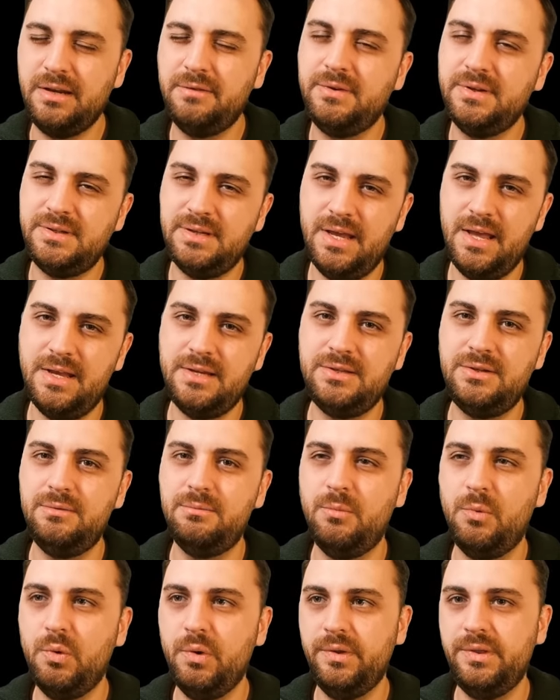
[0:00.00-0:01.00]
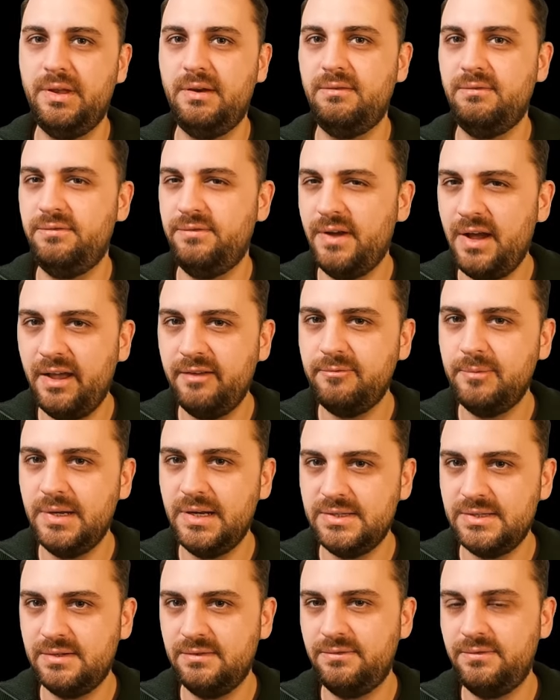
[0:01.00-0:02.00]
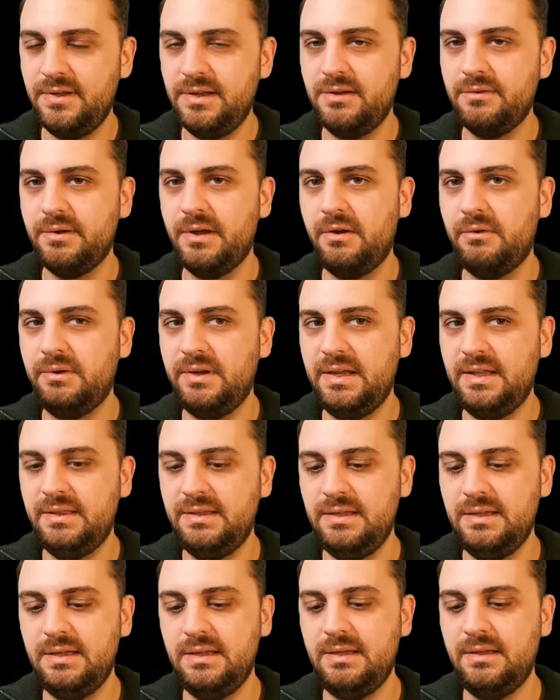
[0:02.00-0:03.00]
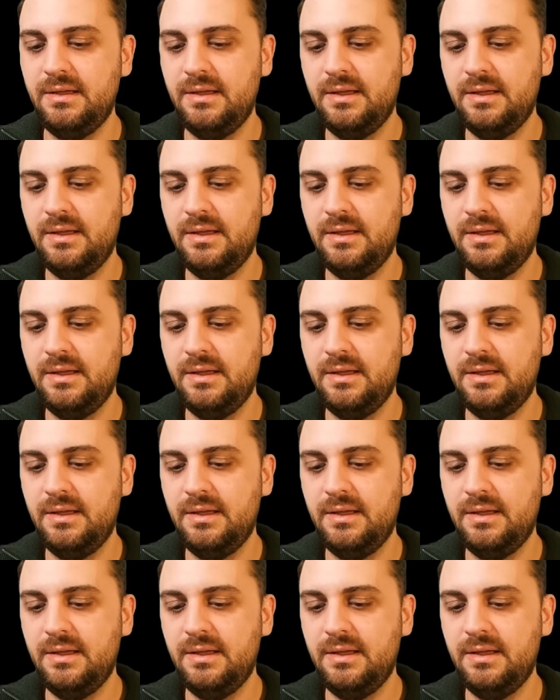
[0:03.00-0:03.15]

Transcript: If it takes you more than 5 minutes to figure out in the